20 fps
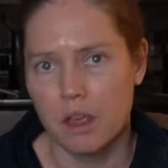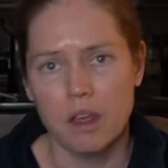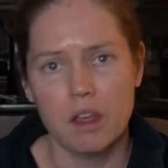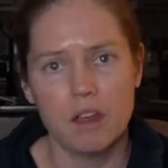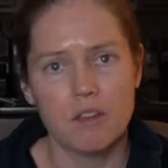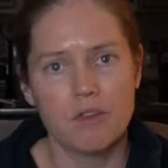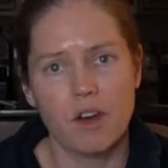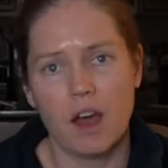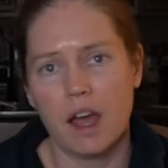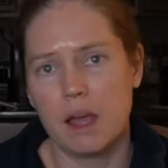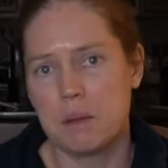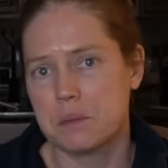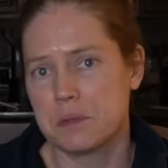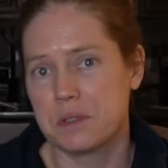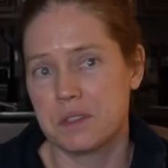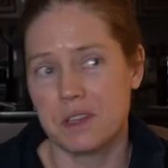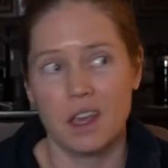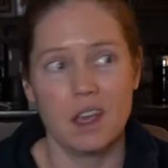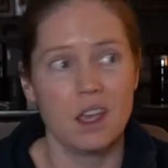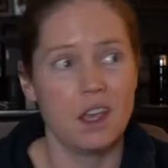If I'm,
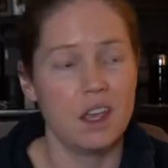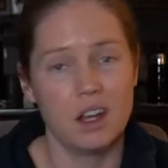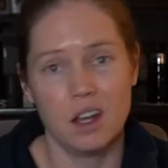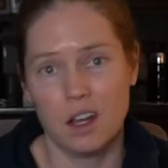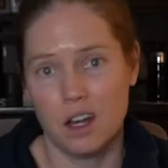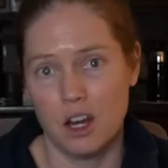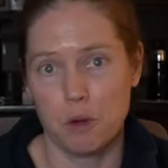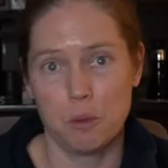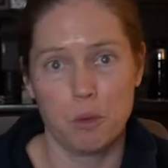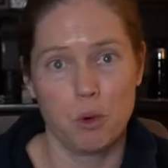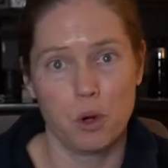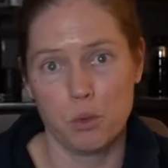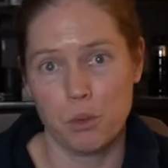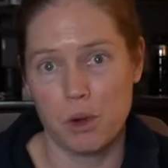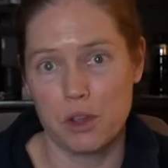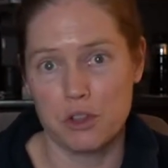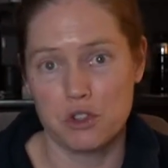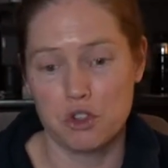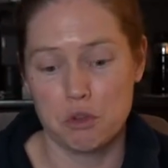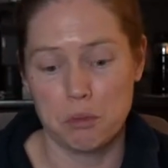say, in an airport
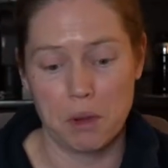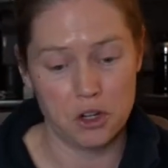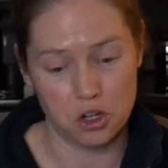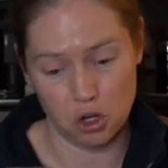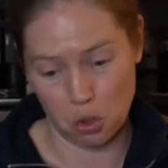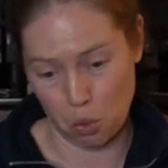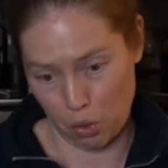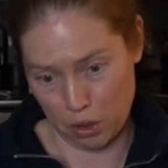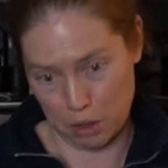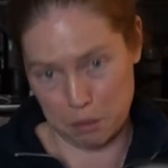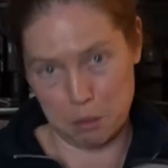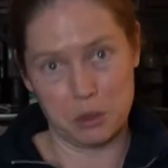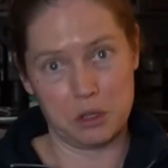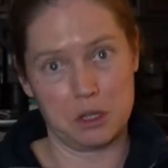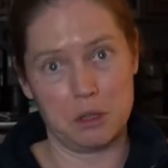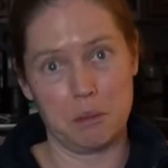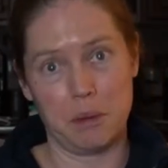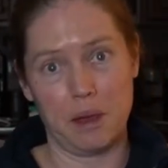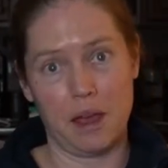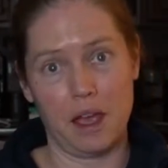restroom, I don't want to put
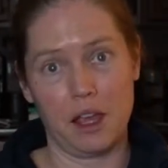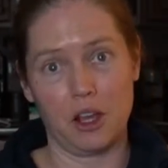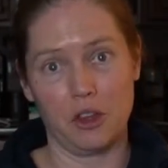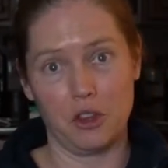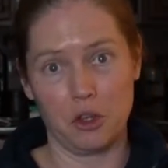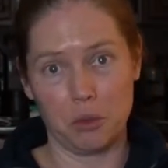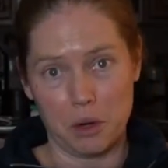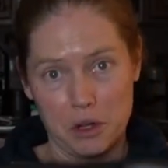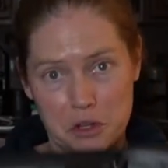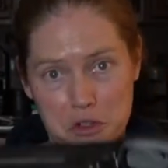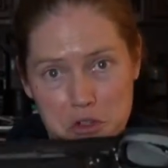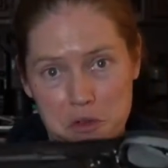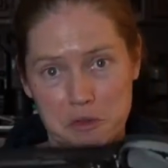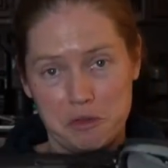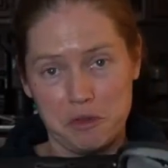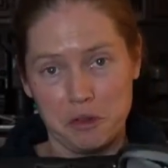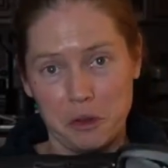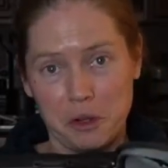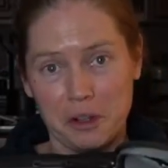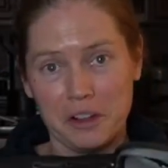the bag on the restroom
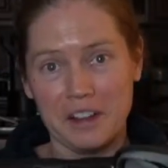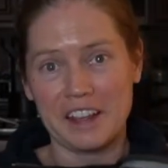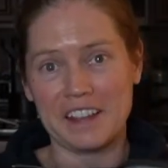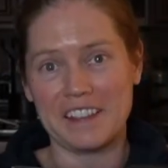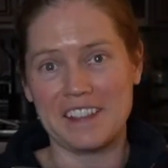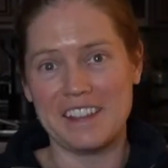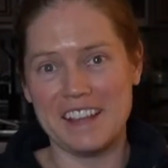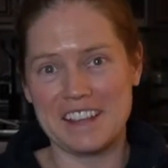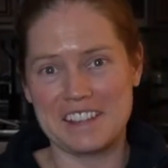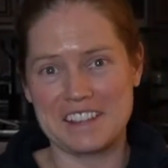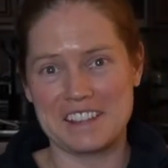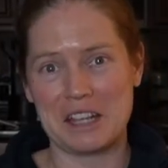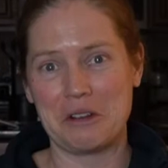floor like this.